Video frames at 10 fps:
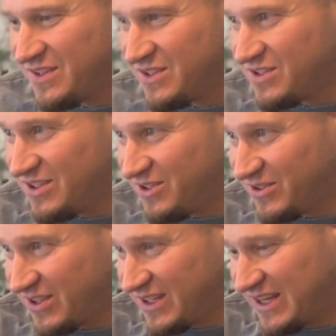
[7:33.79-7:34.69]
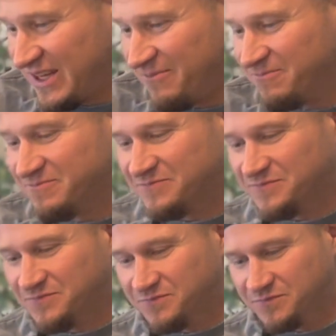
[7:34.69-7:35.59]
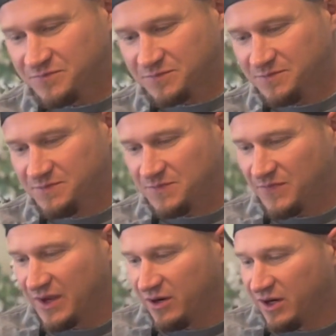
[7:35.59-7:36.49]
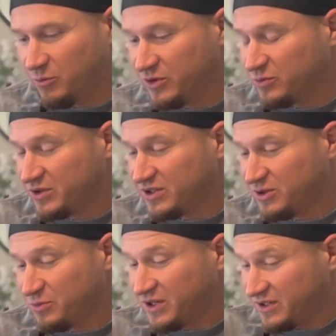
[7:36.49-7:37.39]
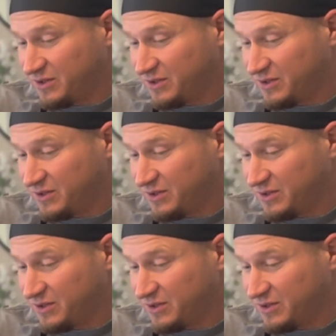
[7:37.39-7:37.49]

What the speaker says: Cheers, honey. All right, which one did you want? You